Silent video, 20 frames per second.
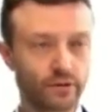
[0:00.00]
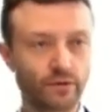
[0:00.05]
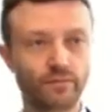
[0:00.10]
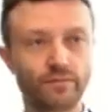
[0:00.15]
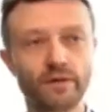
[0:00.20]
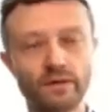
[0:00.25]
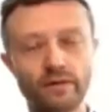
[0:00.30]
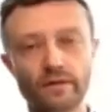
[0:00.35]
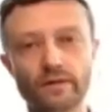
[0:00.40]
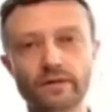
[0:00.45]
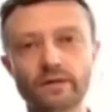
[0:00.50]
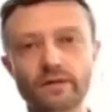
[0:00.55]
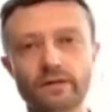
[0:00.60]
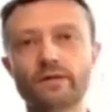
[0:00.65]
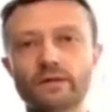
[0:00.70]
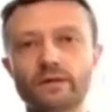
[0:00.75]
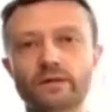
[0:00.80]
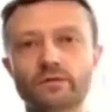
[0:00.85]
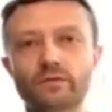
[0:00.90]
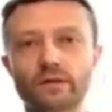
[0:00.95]
So
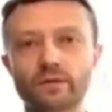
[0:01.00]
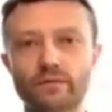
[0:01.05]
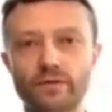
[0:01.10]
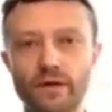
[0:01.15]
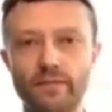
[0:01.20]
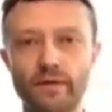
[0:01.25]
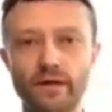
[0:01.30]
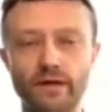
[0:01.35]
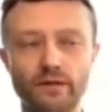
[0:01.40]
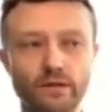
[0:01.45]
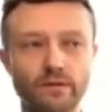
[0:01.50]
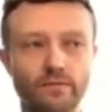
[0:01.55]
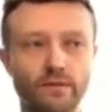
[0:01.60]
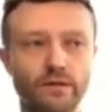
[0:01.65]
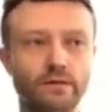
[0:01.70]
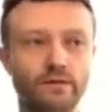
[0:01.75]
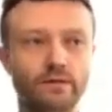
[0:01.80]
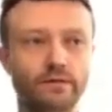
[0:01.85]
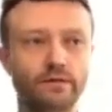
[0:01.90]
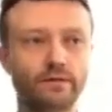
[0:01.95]
this treaty with Oman
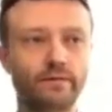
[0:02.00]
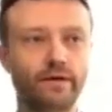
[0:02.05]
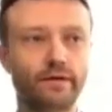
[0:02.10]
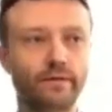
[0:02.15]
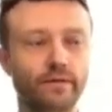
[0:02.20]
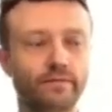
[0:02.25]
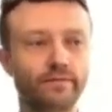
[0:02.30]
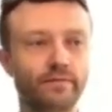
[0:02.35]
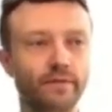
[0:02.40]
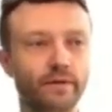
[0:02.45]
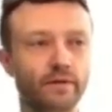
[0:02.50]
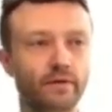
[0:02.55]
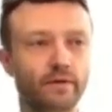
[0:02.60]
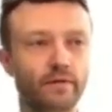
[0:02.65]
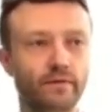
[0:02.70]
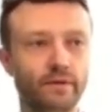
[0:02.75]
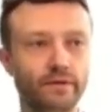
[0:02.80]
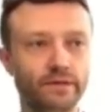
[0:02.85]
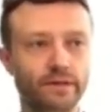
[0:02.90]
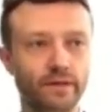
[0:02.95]
is very
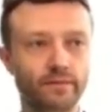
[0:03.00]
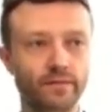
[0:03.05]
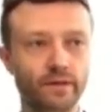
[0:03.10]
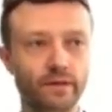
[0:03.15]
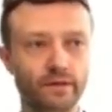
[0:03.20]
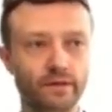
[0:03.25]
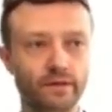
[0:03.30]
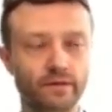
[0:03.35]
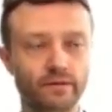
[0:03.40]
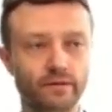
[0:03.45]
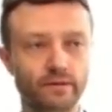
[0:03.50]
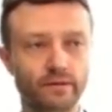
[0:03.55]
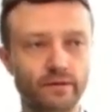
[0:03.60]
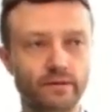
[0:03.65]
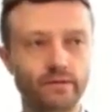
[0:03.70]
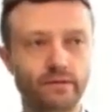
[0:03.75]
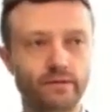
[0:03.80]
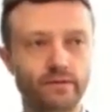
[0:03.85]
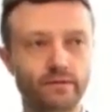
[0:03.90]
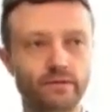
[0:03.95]
similar,
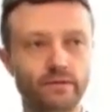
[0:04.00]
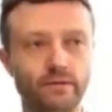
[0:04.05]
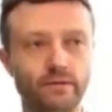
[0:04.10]
and